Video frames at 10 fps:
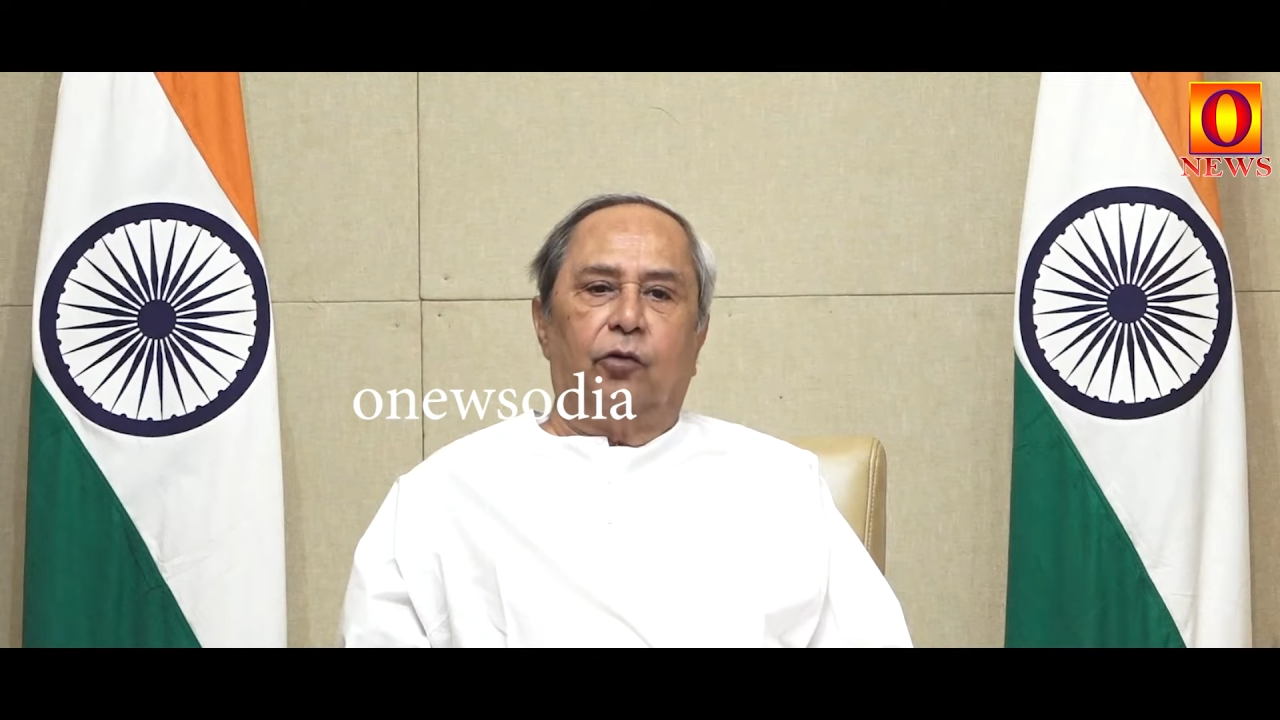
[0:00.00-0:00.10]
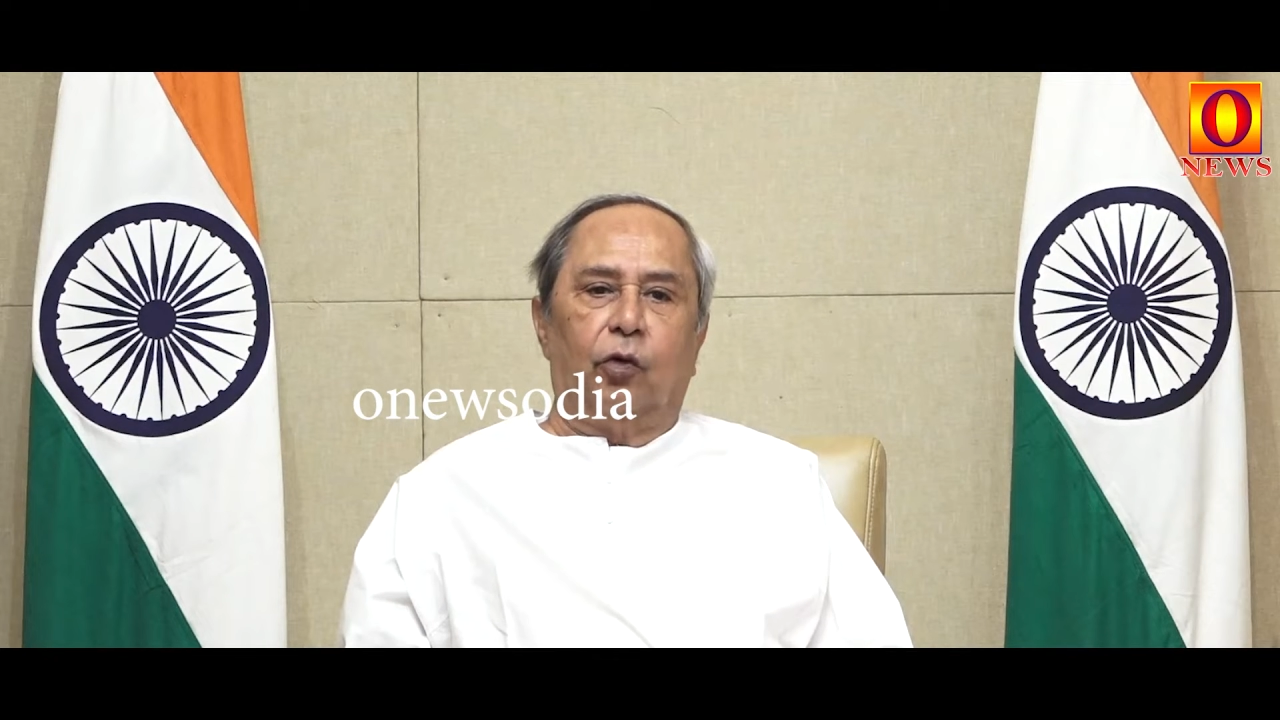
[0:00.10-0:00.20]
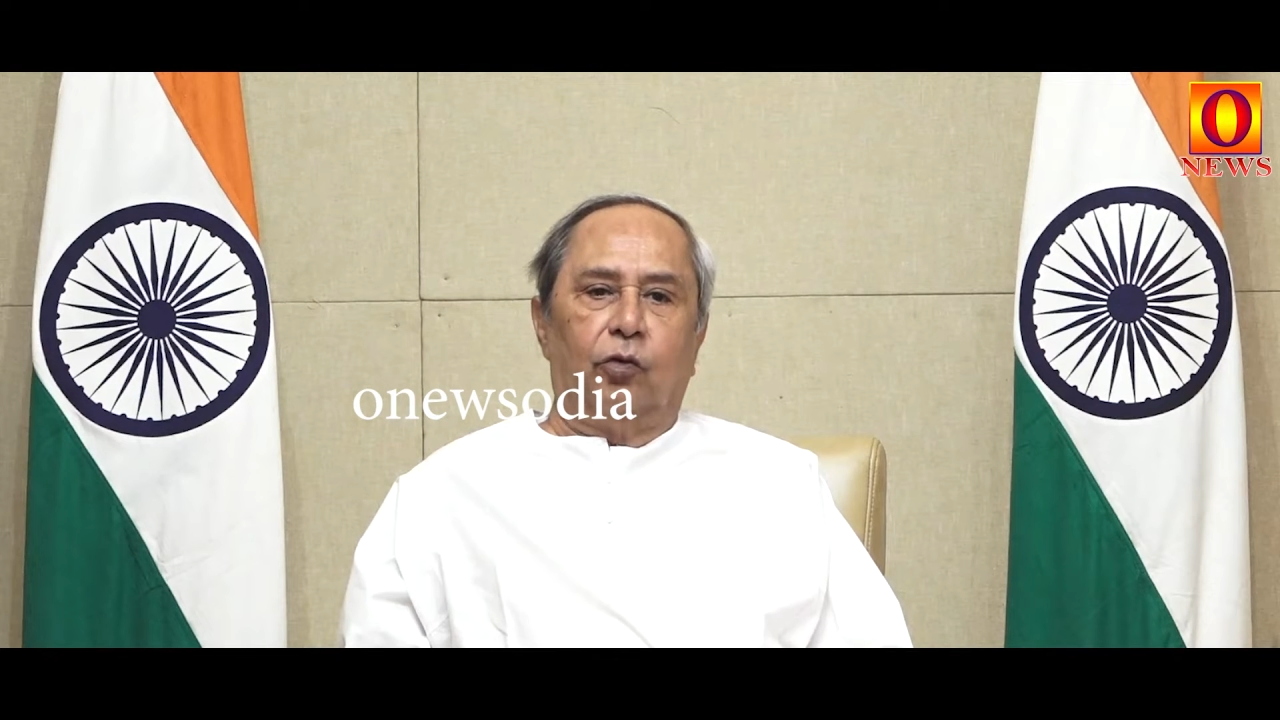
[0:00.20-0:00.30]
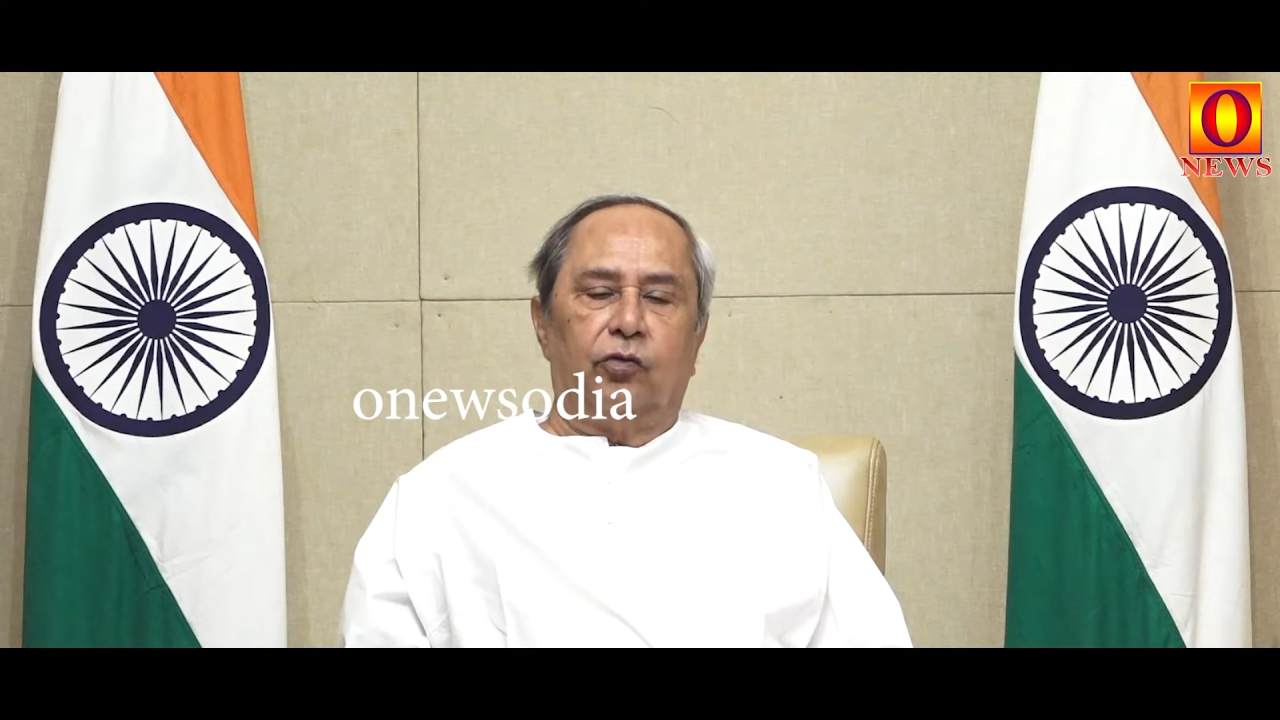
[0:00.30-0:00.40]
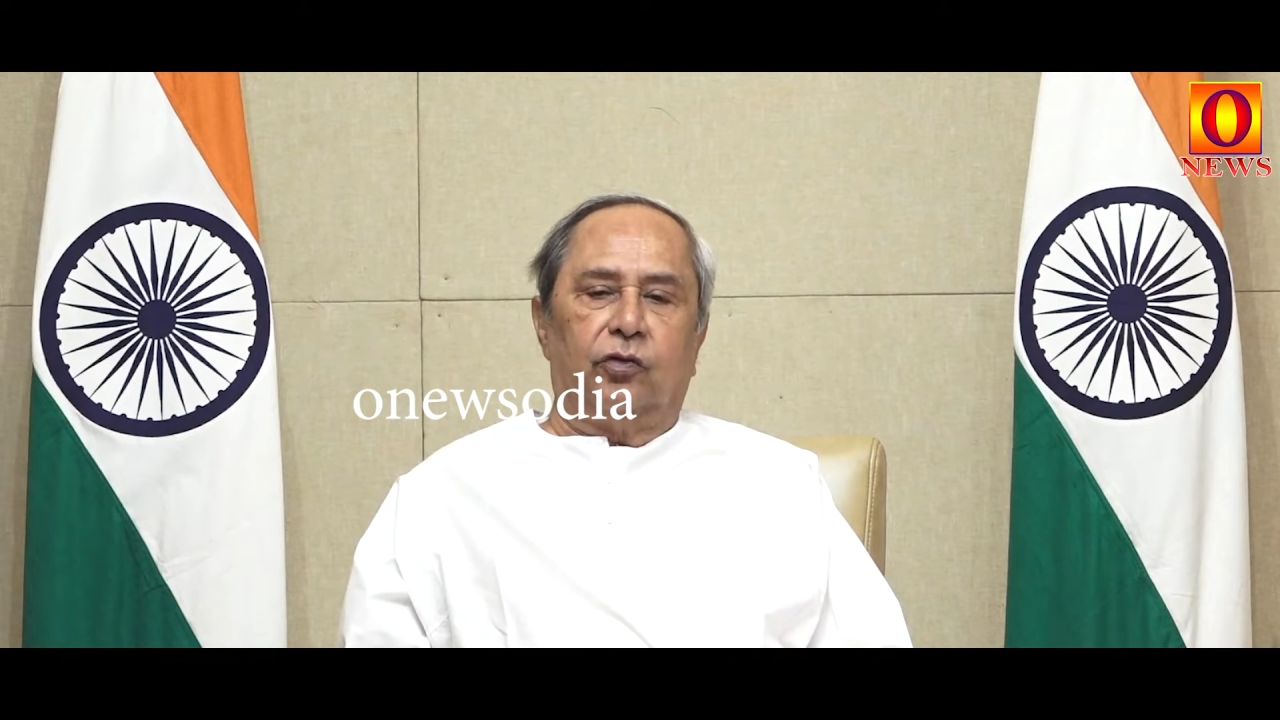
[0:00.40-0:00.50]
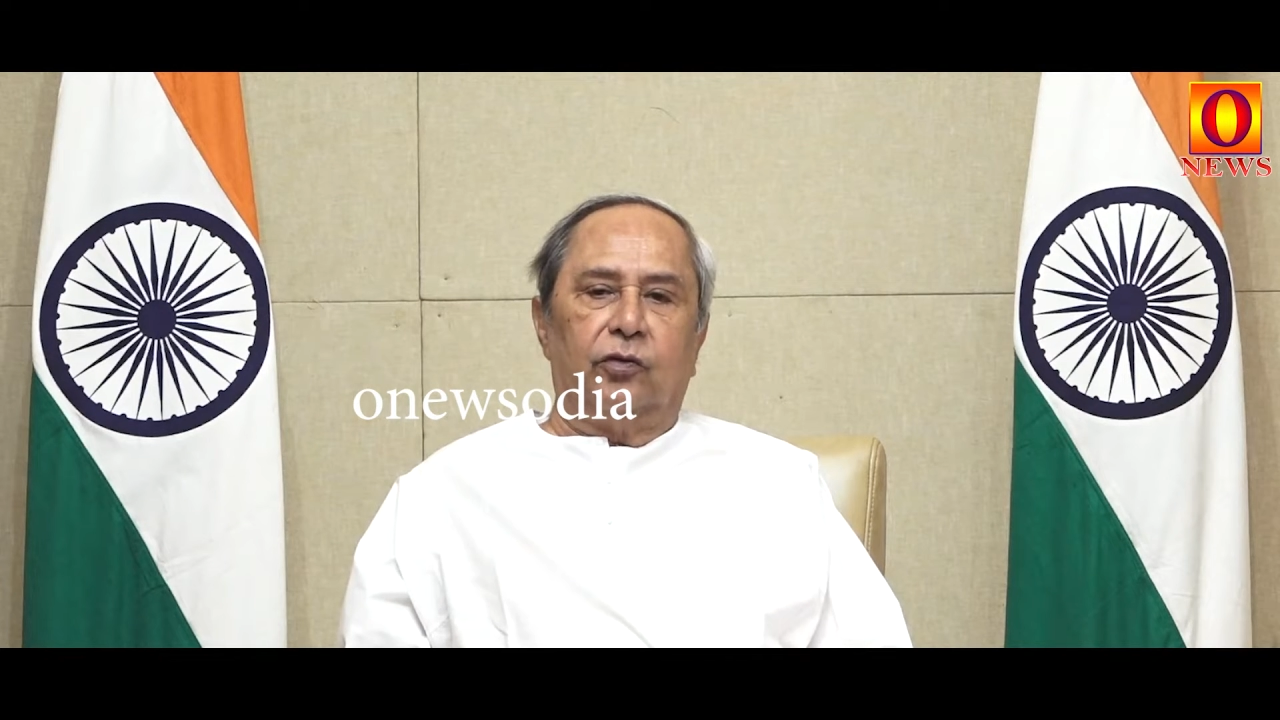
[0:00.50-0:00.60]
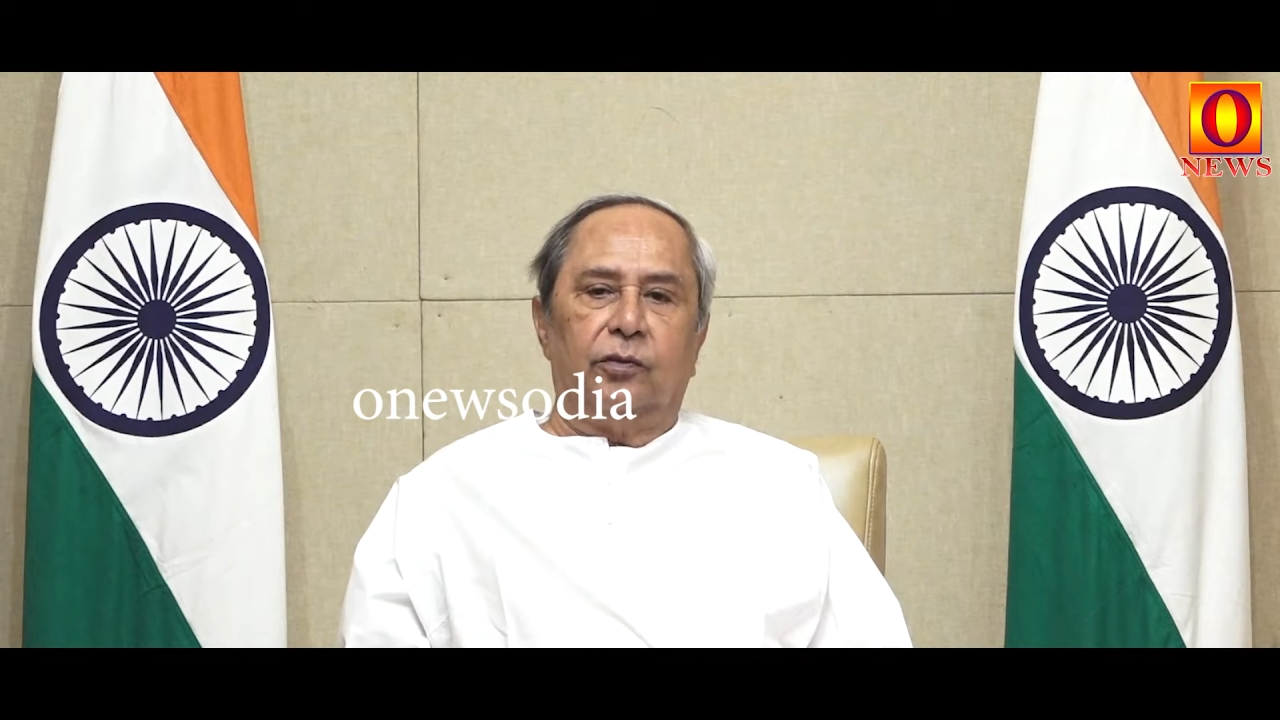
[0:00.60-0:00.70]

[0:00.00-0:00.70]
growth.